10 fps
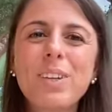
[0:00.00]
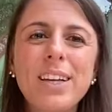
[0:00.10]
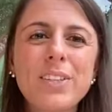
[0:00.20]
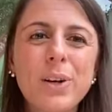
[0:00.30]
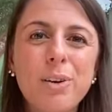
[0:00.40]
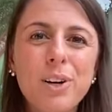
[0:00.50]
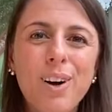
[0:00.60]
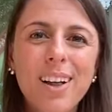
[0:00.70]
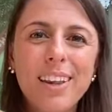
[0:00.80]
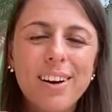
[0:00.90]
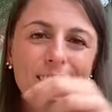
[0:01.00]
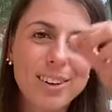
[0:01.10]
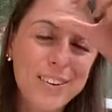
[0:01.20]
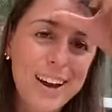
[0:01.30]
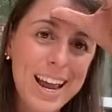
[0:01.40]
So you'll recall the Earl
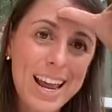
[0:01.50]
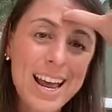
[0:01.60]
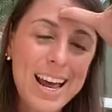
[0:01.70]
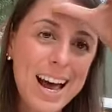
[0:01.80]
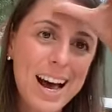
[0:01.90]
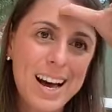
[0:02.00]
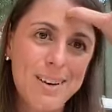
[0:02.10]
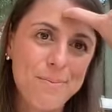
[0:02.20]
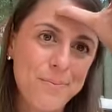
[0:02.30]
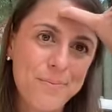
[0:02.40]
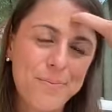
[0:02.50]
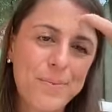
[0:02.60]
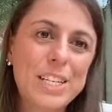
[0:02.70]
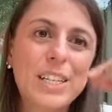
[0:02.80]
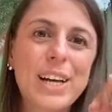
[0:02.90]
Grey
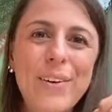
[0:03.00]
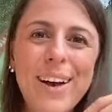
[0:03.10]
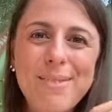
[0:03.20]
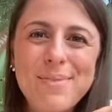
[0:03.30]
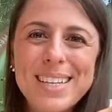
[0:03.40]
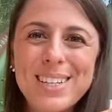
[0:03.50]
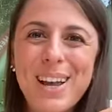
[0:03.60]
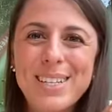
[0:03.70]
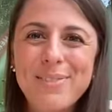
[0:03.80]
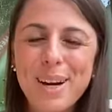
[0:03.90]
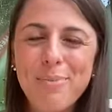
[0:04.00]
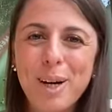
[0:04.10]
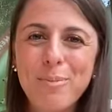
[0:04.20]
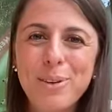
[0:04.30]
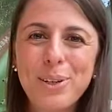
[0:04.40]
de la Creme is very
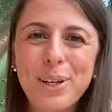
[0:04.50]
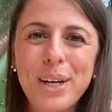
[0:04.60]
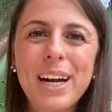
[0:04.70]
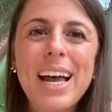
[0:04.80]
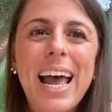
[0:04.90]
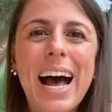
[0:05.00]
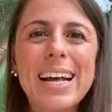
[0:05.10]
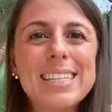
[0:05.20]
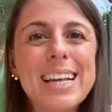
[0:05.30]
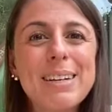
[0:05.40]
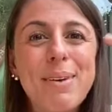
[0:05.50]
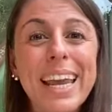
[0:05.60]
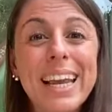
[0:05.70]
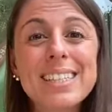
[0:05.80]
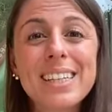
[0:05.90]
popular,
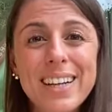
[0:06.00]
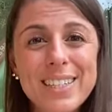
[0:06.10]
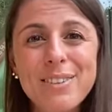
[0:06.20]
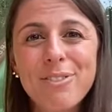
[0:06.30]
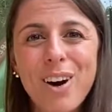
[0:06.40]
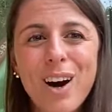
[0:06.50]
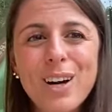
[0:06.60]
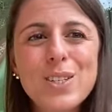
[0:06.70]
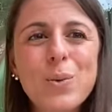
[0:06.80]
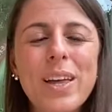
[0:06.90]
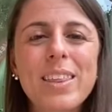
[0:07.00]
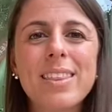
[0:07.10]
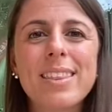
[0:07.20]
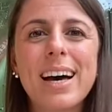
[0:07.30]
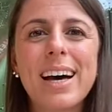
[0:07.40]
making into London fogs with
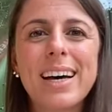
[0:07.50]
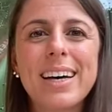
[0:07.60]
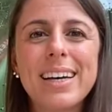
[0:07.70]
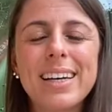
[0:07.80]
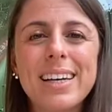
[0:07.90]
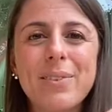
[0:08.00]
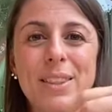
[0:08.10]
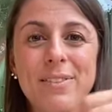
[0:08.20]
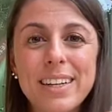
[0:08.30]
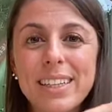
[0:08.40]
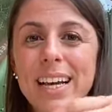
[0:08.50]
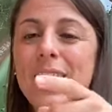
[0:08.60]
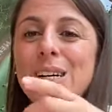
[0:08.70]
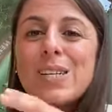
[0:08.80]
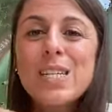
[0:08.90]
vanilla.
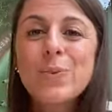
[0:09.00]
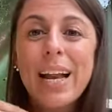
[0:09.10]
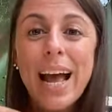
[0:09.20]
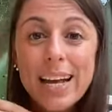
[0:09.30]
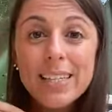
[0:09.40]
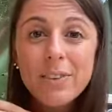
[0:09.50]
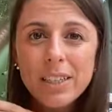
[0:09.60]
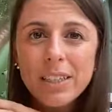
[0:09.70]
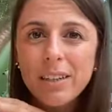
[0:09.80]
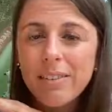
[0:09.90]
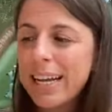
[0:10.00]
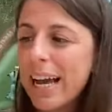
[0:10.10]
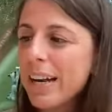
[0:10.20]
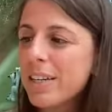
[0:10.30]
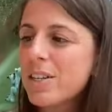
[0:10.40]
So this one has vanilla already
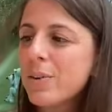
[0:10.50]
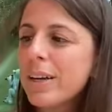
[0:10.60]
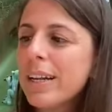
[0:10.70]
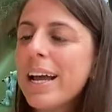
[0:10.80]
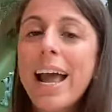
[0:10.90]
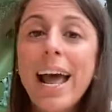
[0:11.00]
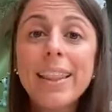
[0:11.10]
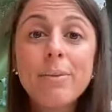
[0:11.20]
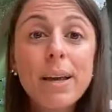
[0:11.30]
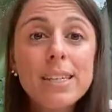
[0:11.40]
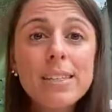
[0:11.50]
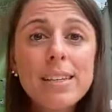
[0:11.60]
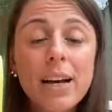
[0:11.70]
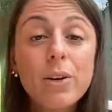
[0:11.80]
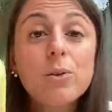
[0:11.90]
added to it, and the base is
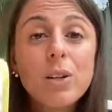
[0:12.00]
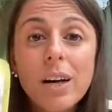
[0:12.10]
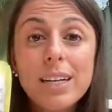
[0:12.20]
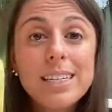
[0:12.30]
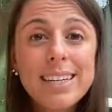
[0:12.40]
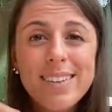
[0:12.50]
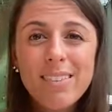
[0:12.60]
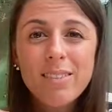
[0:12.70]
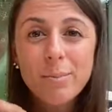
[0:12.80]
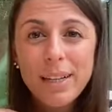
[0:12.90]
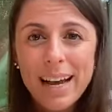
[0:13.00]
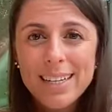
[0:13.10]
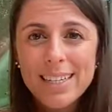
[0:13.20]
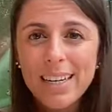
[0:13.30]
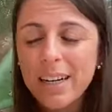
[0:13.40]
an oolong tea instead of a black
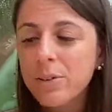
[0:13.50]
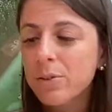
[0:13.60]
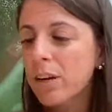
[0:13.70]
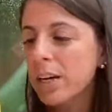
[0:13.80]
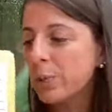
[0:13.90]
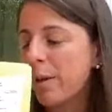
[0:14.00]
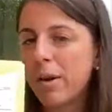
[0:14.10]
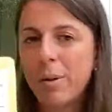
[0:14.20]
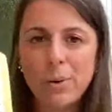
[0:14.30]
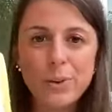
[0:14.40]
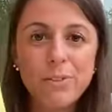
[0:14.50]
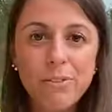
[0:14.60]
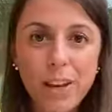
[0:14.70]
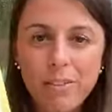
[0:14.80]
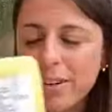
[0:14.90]
tea. And oolong is one of my most
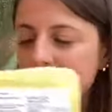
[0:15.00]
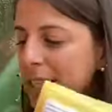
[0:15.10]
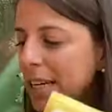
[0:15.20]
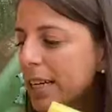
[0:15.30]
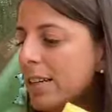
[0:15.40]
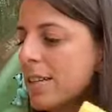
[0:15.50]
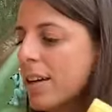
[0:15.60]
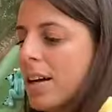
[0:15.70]
favorite teas.